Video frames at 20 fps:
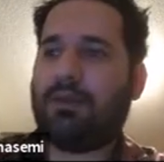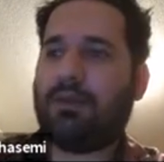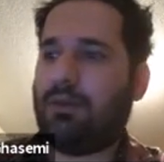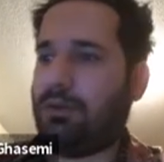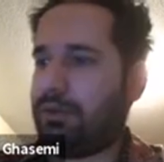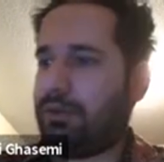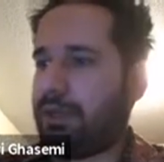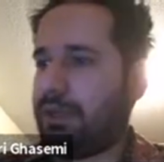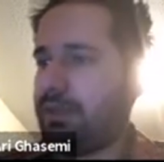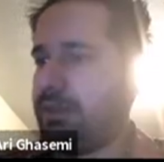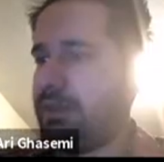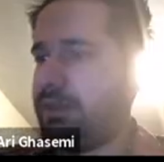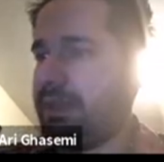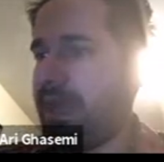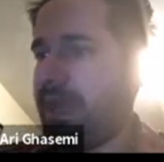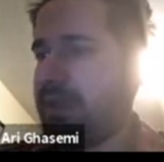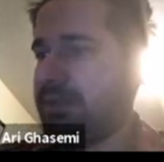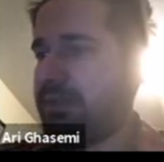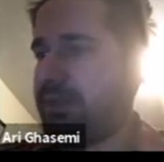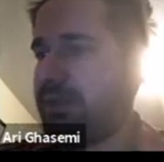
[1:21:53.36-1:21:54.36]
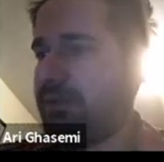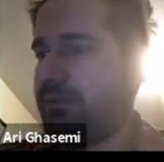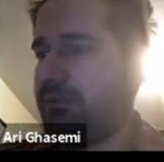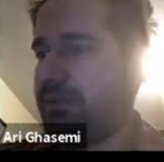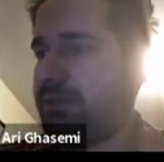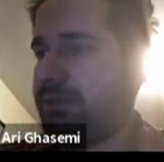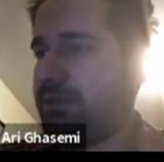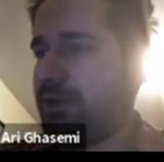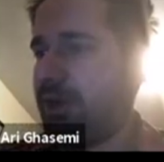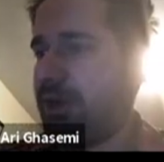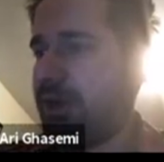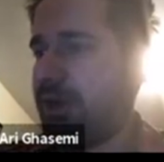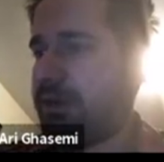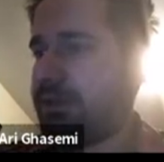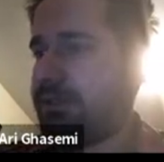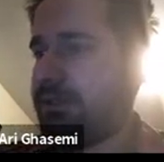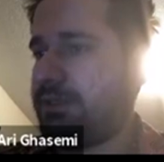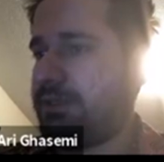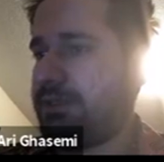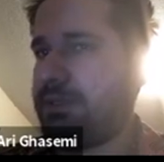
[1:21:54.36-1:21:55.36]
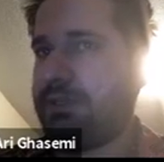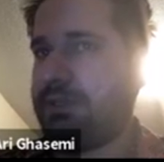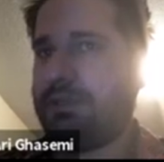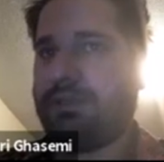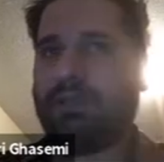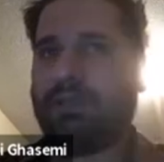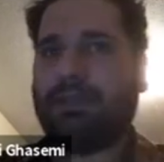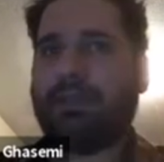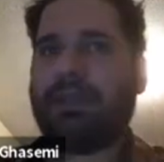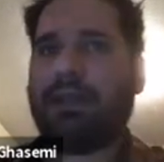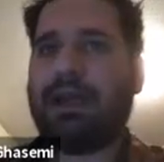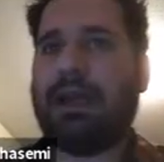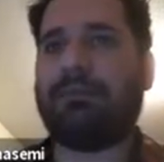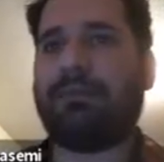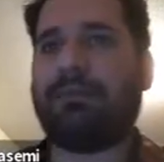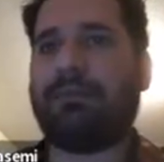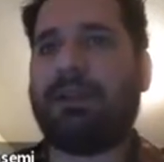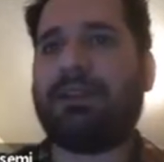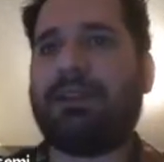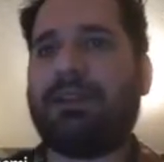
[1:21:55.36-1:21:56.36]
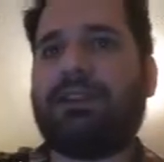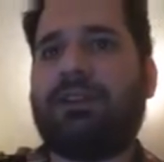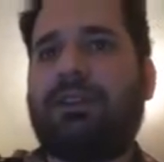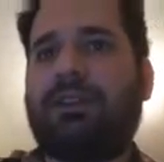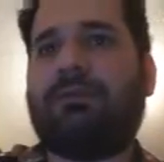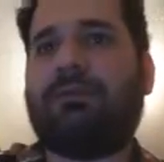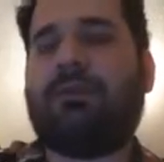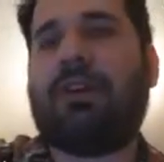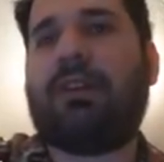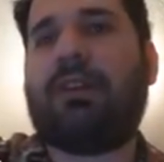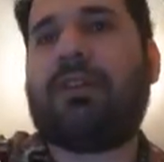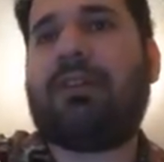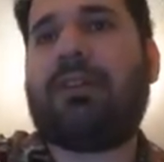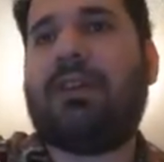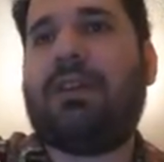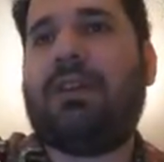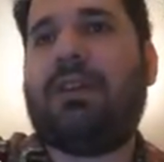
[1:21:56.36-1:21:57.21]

Okay, last thing we talked in the lab lecture was